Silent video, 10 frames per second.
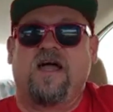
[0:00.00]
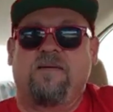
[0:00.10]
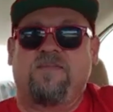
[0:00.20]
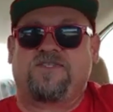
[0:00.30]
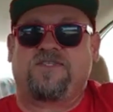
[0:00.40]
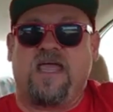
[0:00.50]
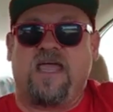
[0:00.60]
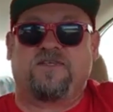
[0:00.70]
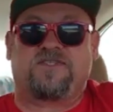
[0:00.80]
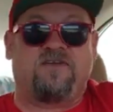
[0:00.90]
I'm just
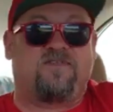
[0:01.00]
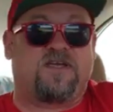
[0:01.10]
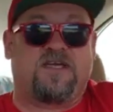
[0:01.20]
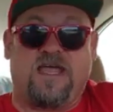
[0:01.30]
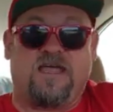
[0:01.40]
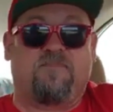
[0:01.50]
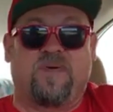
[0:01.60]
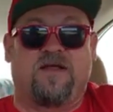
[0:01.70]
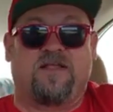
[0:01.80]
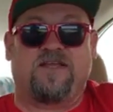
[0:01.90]
saying Stephen King
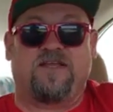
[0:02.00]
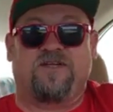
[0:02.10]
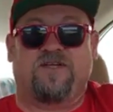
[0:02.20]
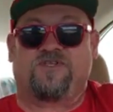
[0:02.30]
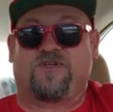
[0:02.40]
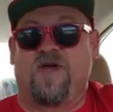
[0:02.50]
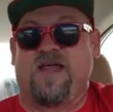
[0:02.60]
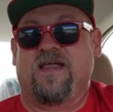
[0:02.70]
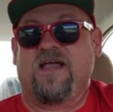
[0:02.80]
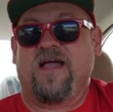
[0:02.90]
apparently didn't enjoy
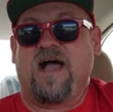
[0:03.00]
it.